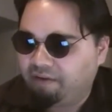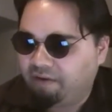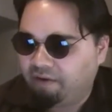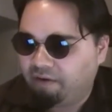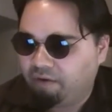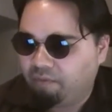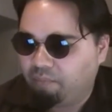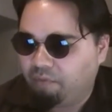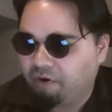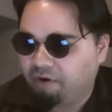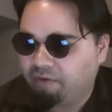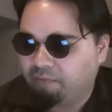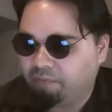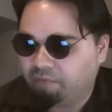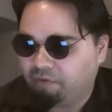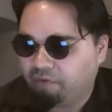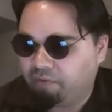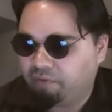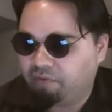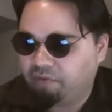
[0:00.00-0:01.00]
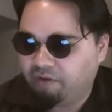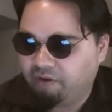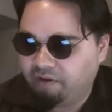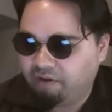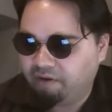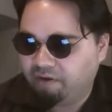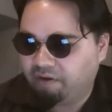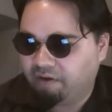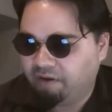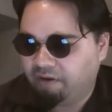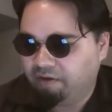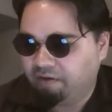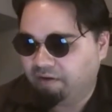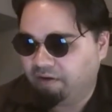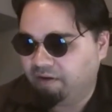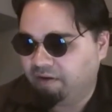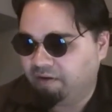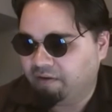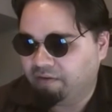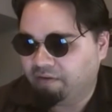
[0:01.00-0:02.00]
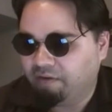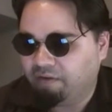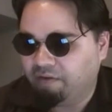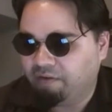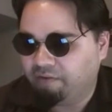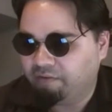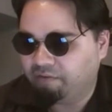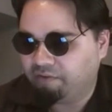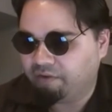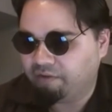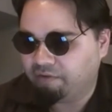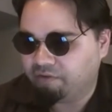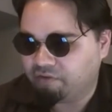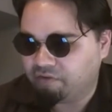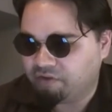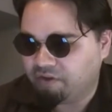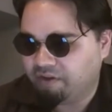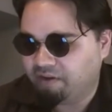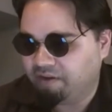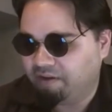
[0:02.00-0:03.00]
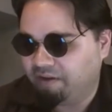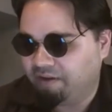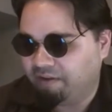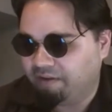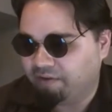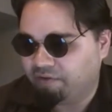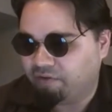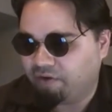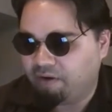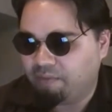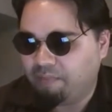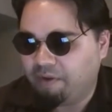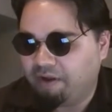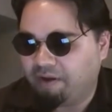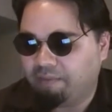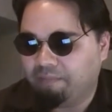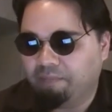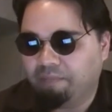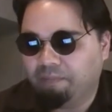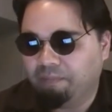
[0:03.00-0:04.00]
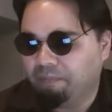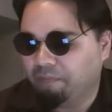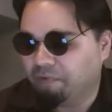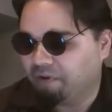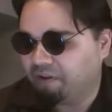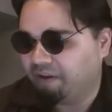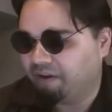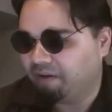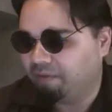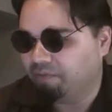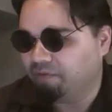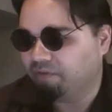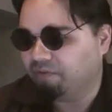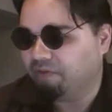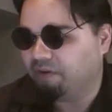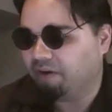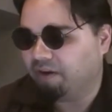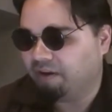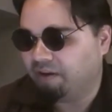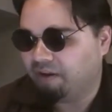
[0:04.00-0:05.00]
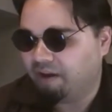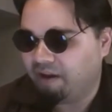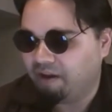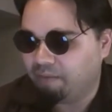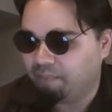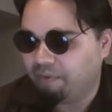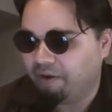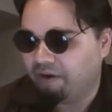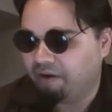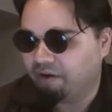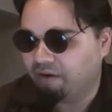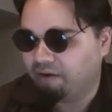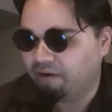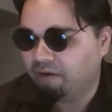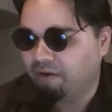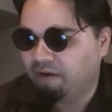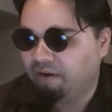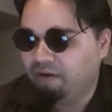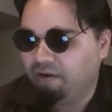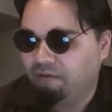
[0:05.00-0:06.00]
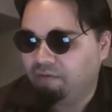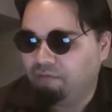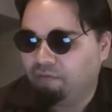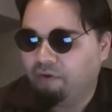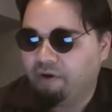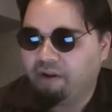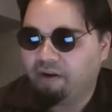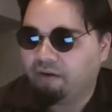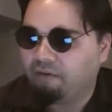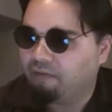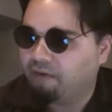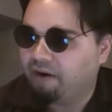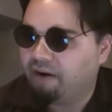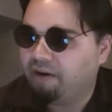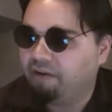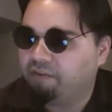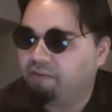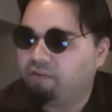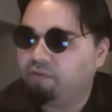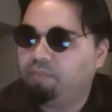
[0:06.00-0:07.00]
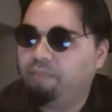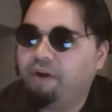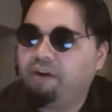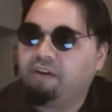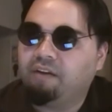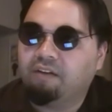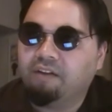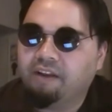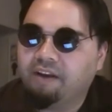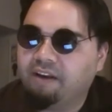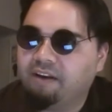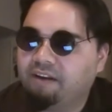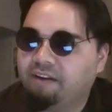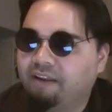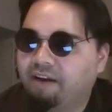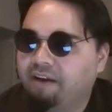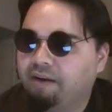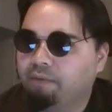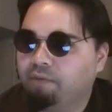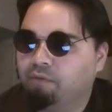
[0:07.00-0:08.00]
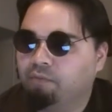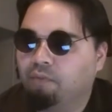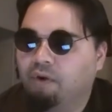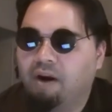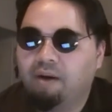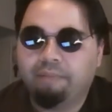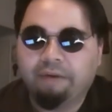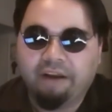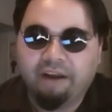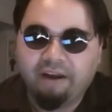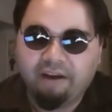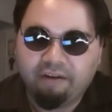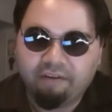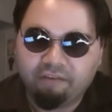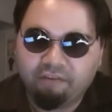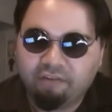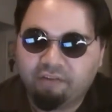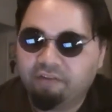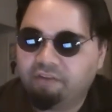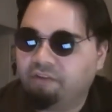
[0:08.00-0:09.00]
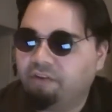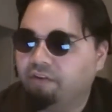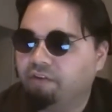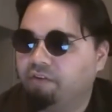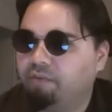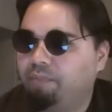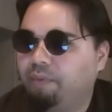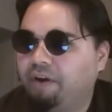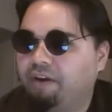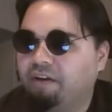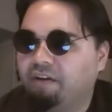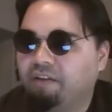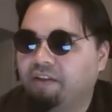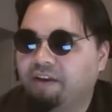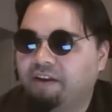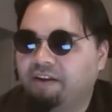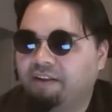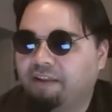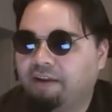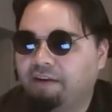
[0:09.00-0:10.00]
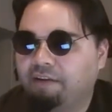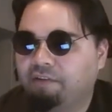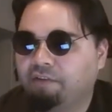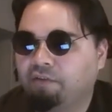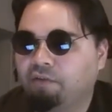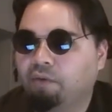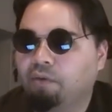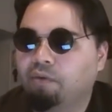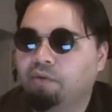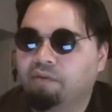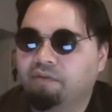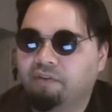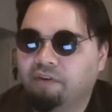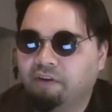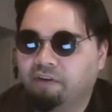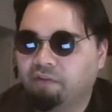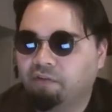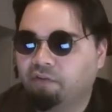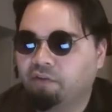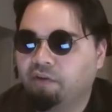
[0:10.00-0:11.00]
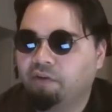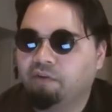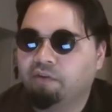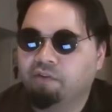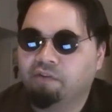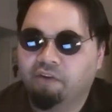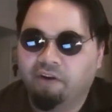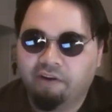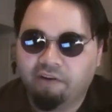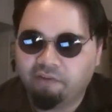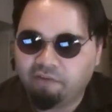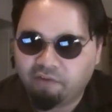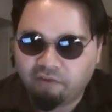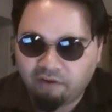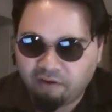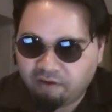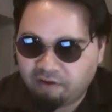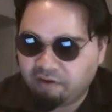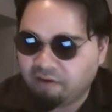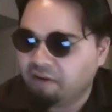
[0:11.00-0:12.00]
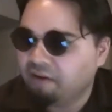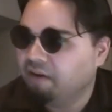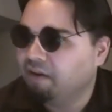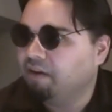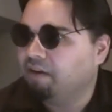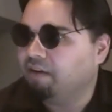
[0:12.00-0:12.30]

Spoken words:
You know, Martin was a thug and all this other shit, and they tried to make him look like he was a fucking gangbanger, running around speculating that he was robbing houses, you know, speculating that he stole the fucking Skittles and iced tea,